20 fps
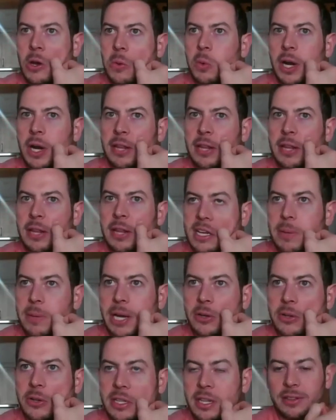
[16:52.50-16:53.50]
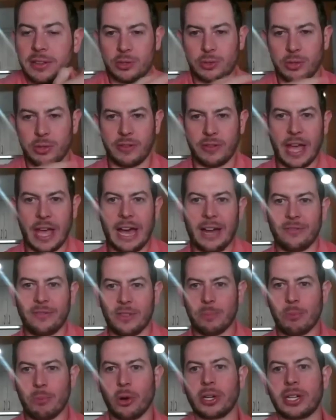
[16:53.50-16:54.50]
When I think about sort of out of
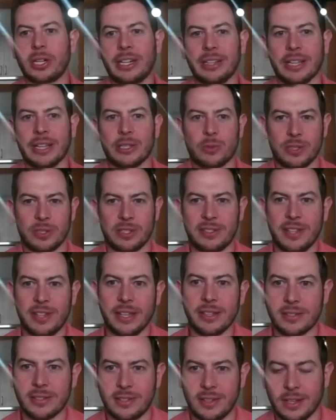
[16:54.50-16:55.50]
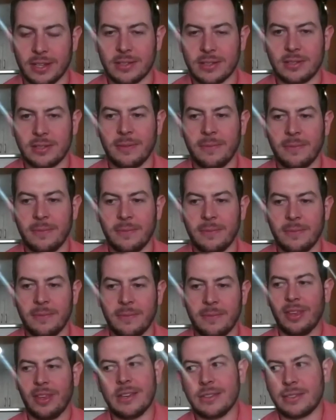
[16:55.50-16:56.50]
the marketing lens what sales does
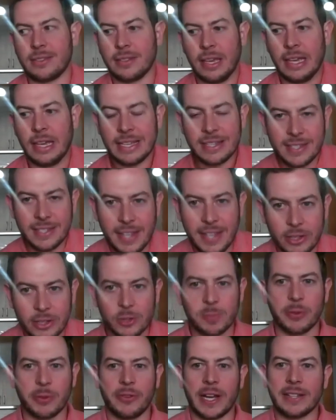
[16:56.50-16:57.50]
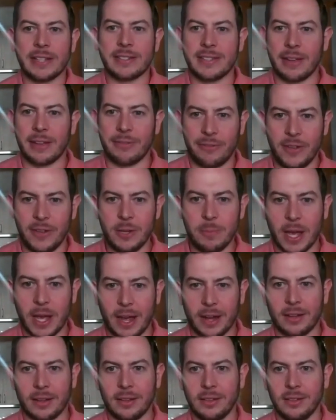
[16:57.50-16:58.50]
is sales provides that
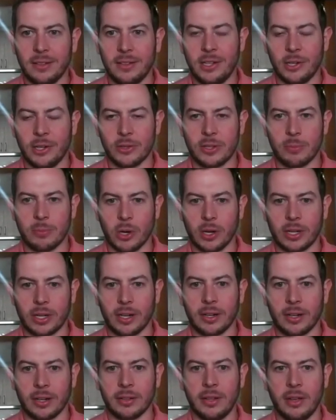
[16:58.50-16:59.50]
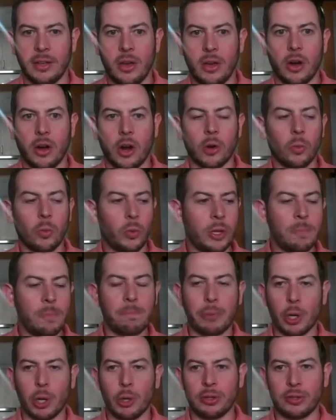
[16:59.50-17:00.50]
feedback, you know, to marketing are we
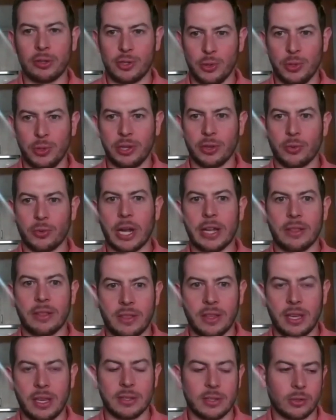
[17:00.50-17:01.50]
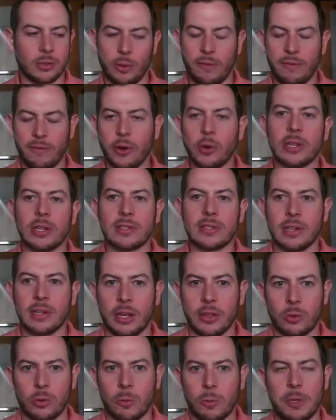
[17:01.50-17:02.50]
both doing the right things? Are we focusing
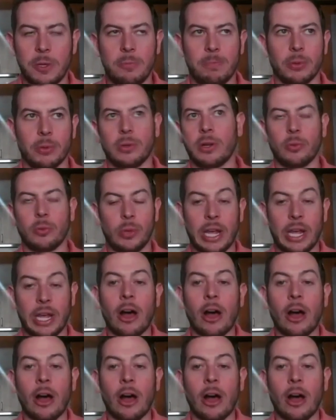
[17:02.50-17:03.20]
on the right people? Are we